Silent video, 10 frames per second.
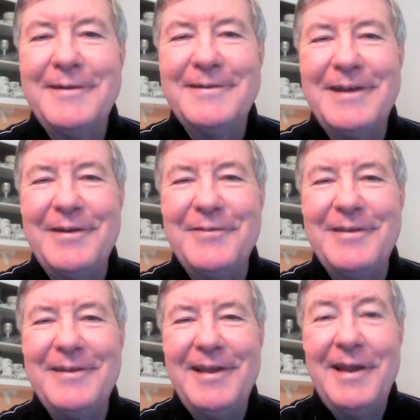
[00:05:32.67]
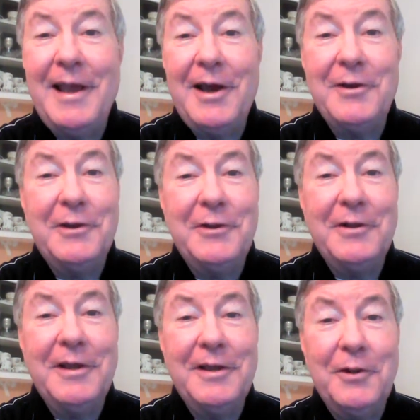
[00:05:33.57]
Seven, how can
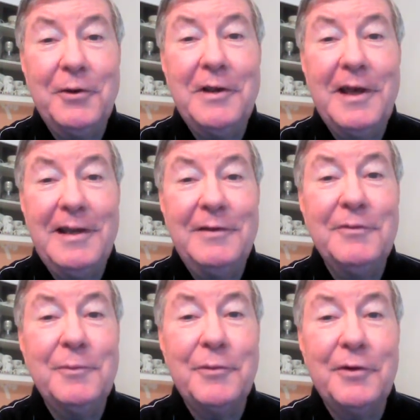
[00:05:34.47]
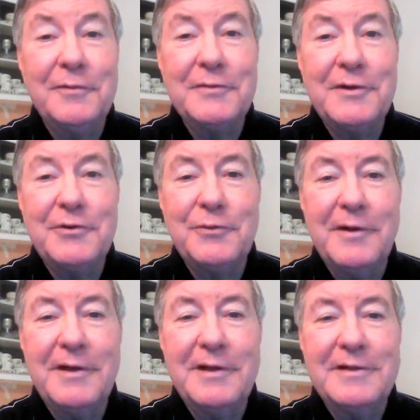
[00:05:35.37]
you locate even more of such
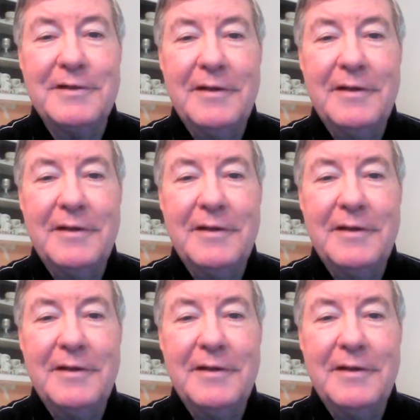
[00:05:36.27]
ways?